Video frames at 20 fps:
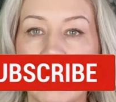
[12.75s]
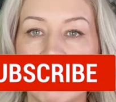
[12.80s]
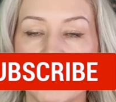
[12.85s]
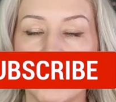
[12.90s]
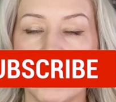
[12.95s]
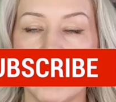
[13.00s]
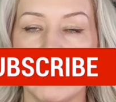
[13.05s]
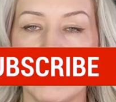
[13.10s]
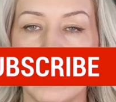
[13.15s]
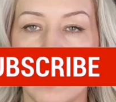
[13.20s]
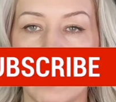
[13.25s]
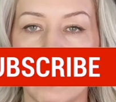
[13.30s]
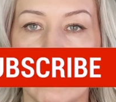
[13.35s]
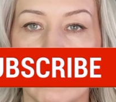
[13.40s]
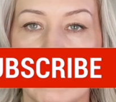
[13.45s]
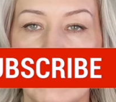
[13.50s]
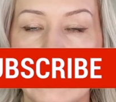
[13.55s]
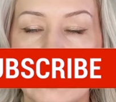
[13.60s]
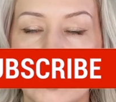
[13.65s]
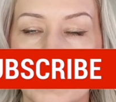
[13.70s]
If you haven't
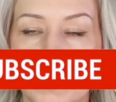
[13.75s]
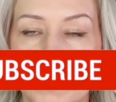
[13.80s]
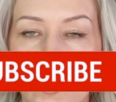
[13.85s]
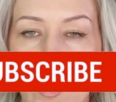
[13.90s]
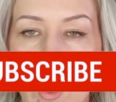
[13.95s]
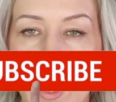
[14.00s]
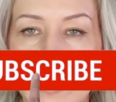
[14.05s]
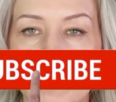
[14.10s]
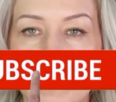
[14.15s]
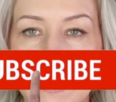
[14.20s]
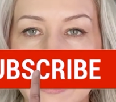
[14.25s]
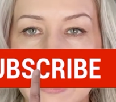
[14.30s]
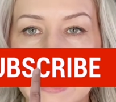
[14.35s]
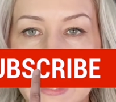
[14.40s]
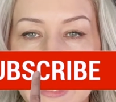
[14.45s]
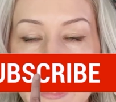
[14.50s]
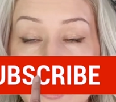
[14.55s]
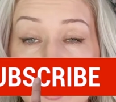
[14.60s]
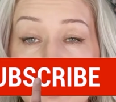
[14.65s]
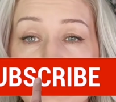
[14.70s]
already subscribed,
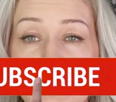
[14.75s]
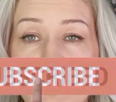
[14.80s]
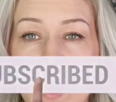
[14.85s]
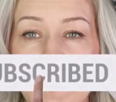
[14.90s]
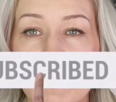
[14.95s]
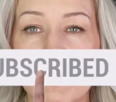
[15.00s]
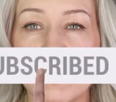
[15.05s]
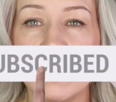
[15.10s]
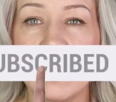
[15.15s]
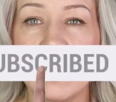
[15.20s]
please hit the subscribe button